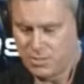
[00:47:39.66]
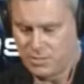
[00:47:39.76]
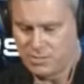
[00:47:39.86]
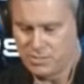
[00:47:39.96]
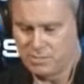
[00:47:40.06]

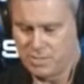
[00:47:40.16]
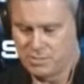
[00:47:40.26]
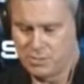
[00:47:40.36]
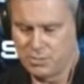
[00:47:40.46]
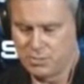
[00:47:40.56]
because it
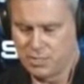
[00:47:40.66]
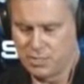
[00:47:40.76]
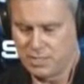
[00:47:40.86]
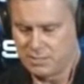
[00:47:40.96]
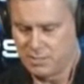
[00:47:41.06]
makes them look good
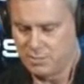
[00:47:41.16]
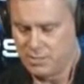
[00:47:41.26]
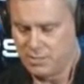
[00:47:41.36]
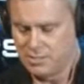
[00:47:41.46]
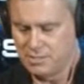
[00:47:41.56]
at cocktail
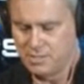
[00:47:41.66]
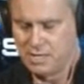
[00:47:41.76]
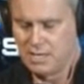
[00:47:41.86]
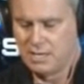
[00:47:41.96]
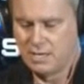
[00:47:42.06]
parties, and
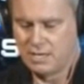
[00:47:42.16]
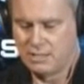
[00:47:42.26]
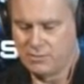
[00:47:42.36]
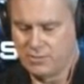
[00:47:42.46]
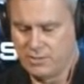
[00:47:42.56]

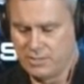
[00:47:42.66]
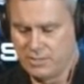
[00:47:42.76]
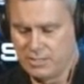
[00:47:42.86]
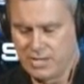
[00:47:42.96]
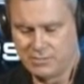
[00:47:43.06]
the only thing
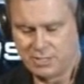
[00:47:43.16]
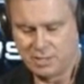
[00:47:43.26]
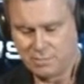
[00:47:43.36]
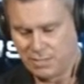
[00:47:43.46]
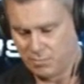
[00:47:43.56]
they're allowed to
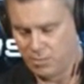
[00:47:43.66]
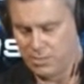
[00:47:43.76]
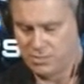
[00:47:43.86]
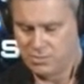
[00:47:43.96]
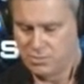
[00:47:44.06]
compete
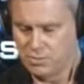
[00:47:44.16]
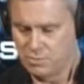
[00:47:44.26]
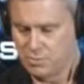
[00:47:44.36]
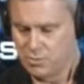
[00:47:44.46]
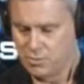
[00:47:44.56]
with is who's
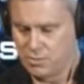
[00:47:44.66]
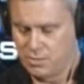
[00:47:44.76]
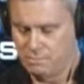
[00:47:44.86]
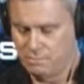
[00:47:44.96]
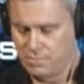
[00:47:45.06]
the most
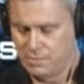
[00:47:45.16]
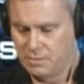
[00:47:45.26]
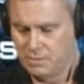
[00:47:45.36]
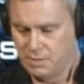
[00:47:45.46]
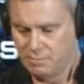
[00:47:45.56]

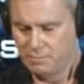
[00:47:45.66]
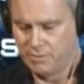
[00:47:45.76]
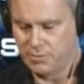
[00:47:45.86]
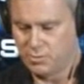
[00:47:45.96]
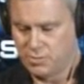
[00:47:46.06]

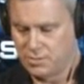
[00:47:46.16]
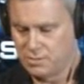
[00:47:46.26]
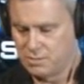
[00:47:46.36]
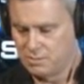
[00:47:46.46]
virtuous